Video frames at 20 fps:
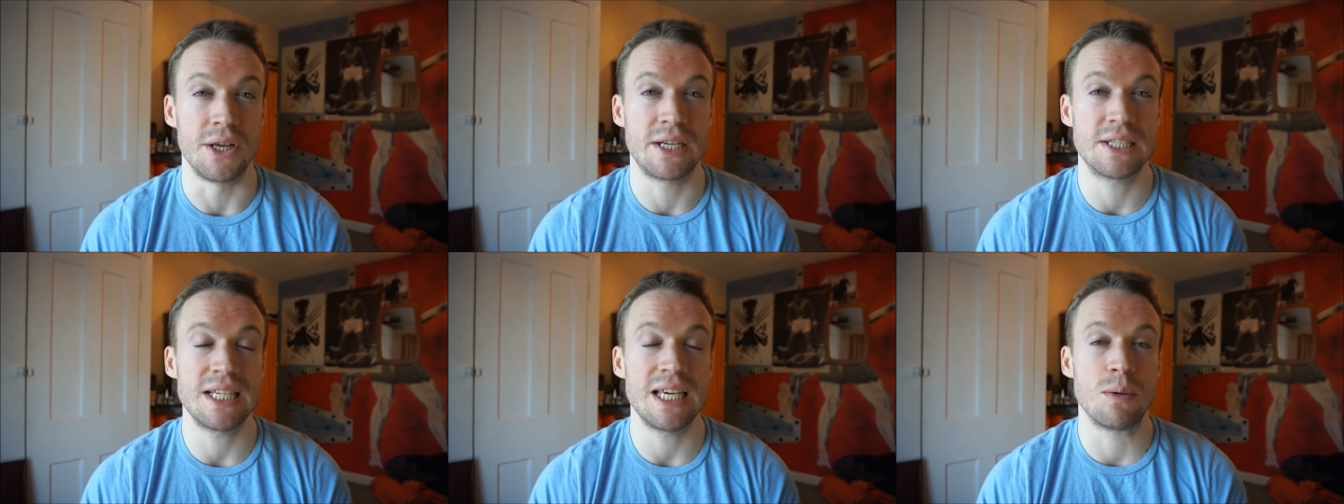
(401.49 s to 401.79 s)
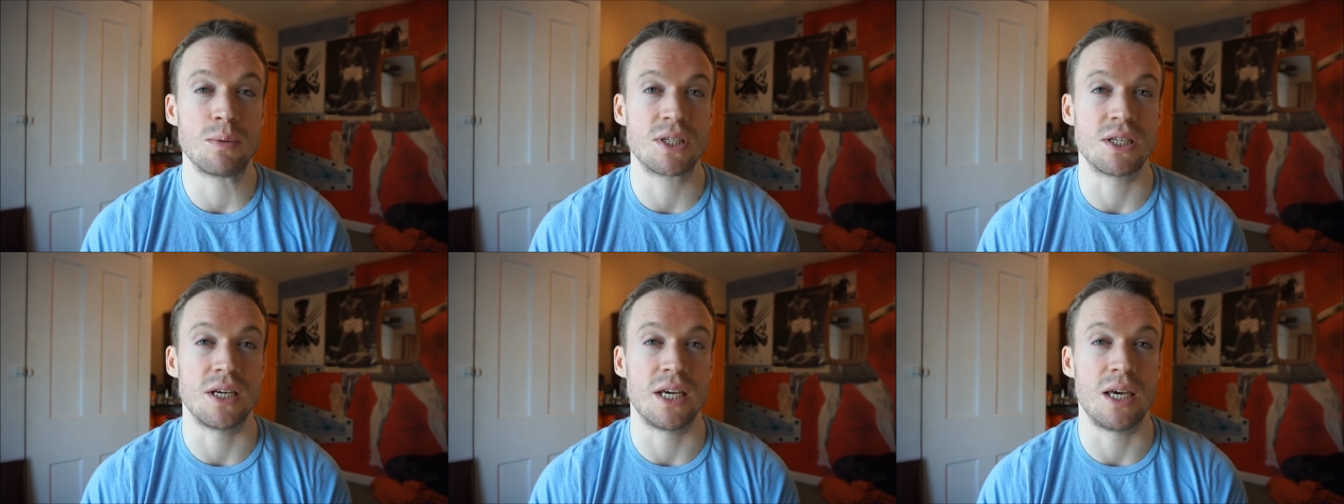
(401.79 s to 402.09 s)
You can see
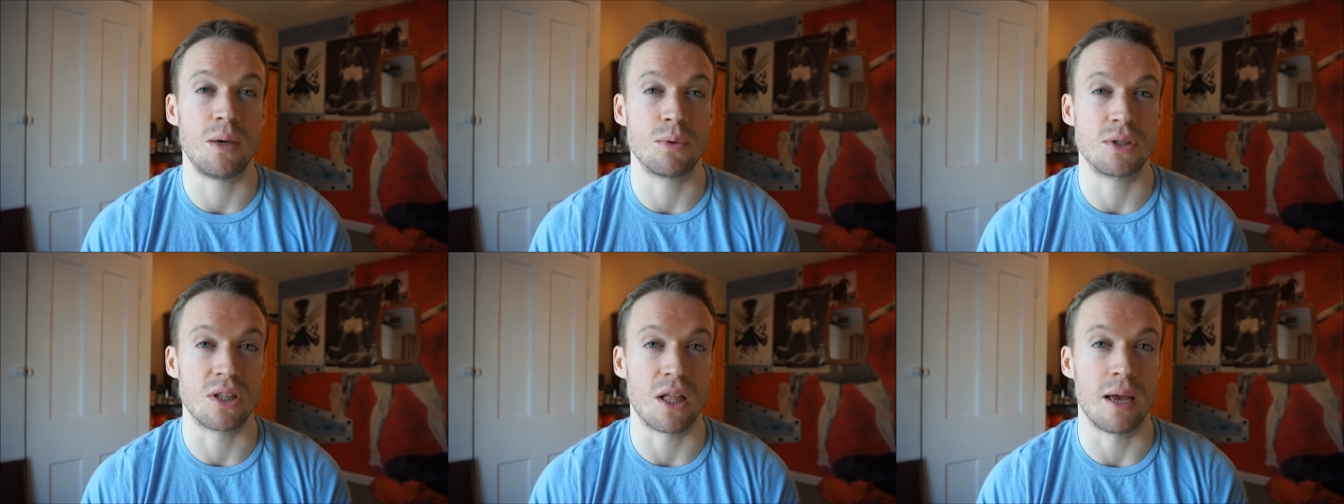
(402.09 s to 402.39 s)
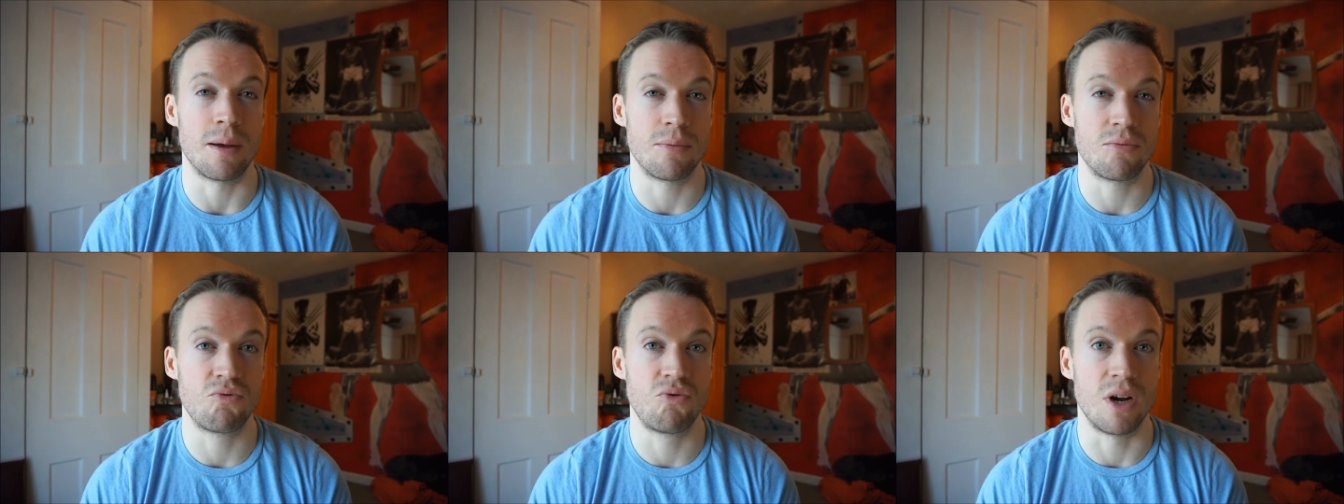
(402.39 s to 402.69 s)
he was, he was
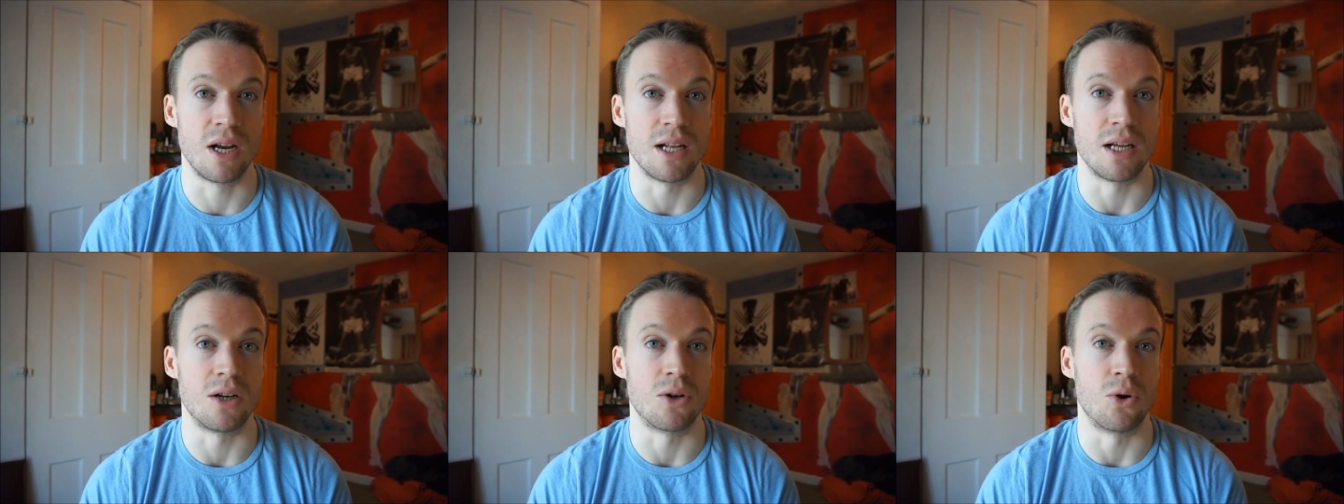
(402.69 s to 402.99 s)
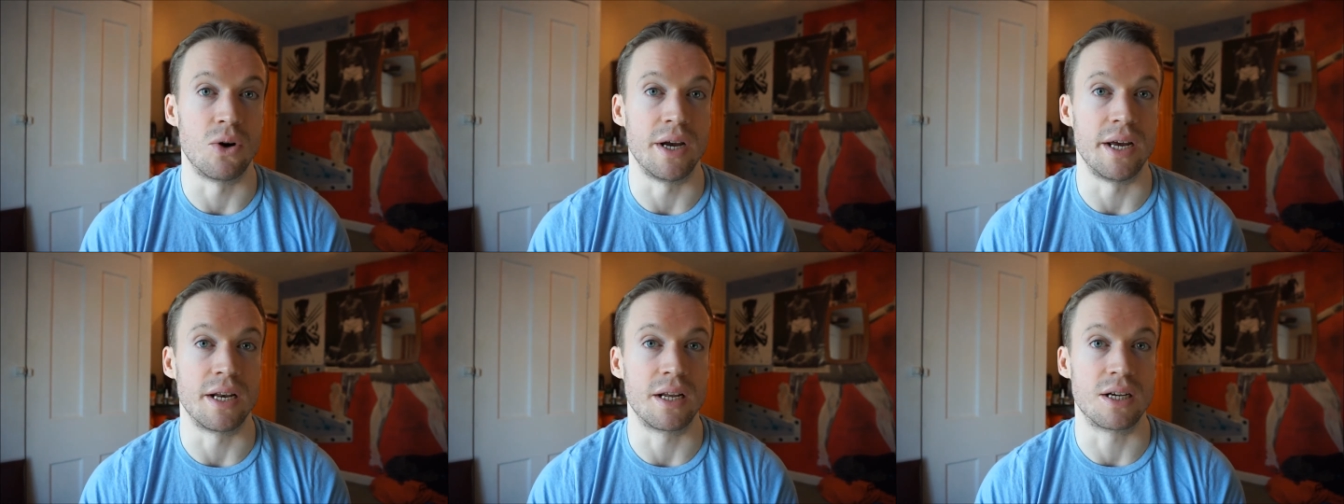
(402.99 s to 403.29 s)
like really
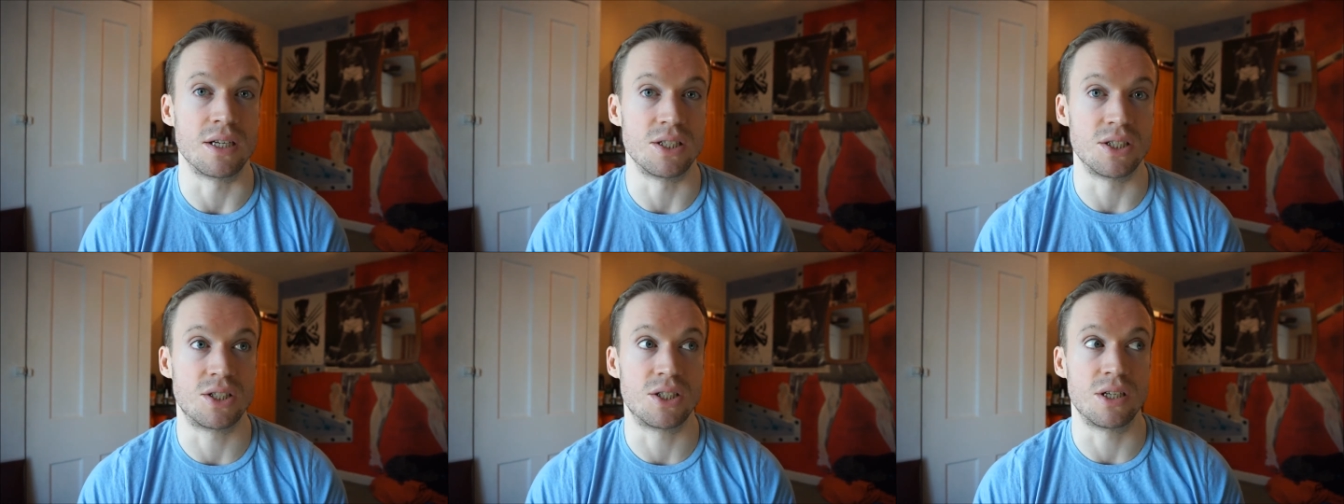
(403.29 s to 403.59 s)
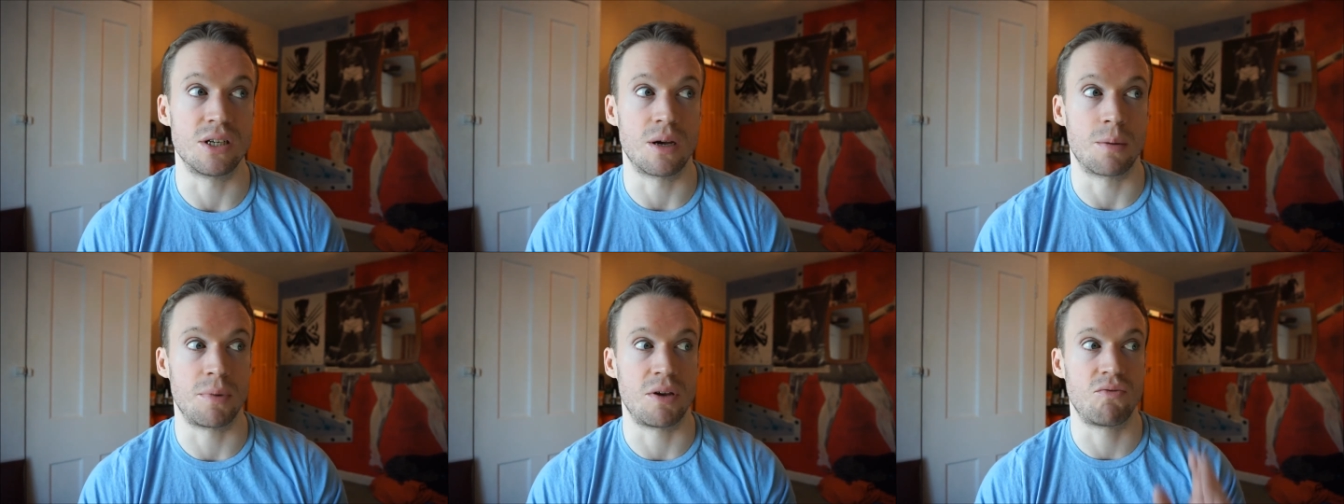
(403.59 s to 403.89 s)
annoyed,
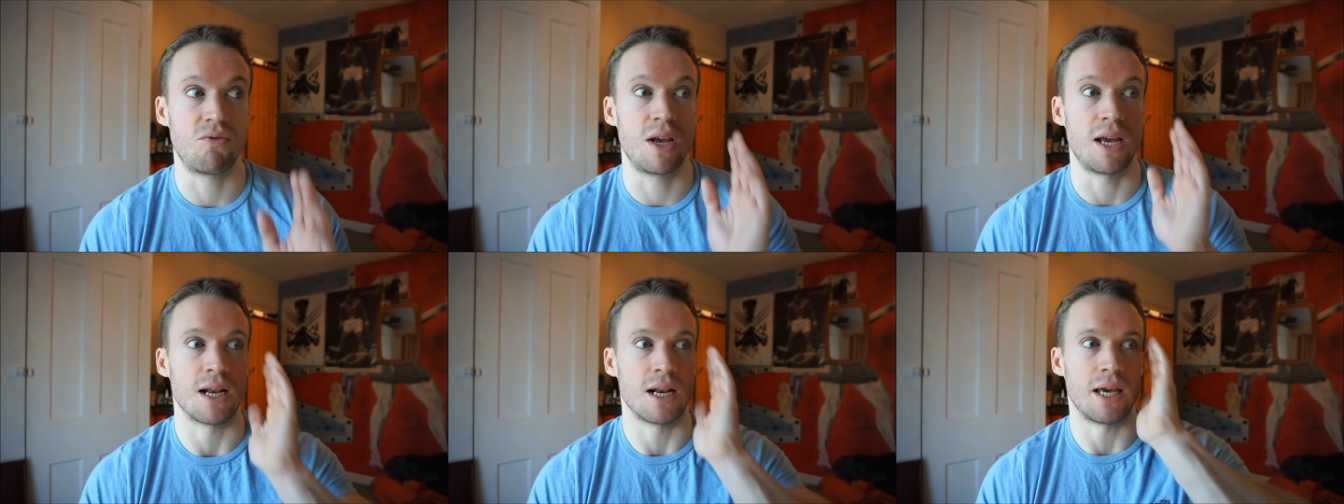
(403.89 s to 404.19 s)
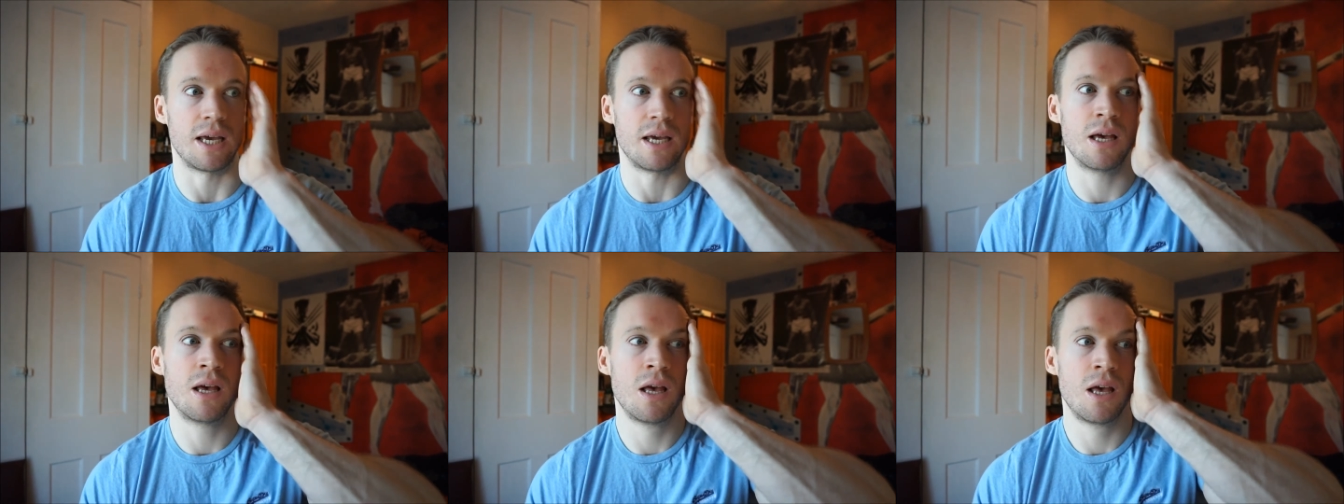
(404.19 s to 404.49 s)
because I mean,
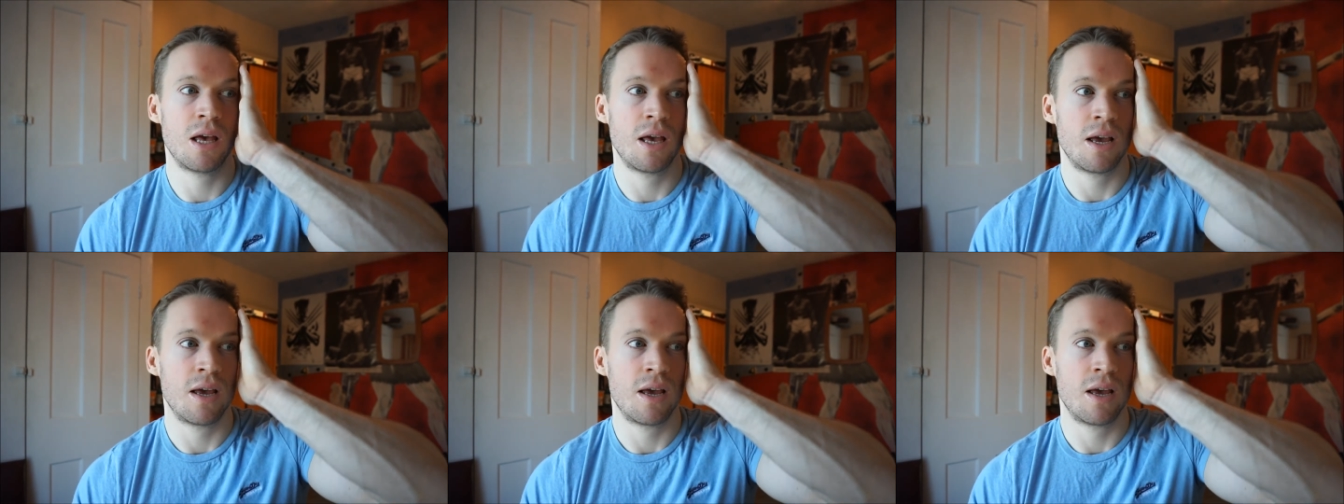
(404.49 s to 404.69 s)
really,